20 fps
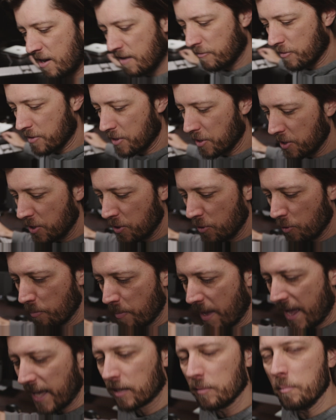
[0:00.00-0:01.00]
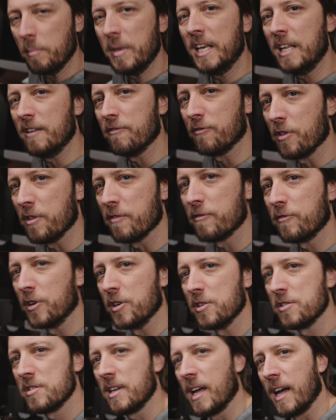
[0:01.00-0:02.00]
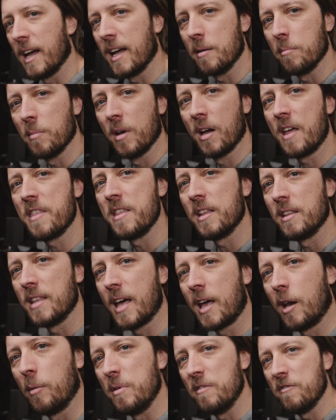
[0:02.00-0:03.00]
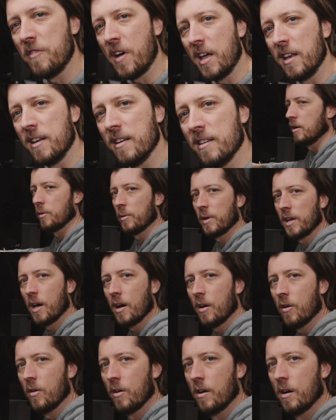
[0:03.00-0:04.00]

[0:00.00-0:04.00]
for the new Mac Mini for the first time. I think that'll be fun. Here we go.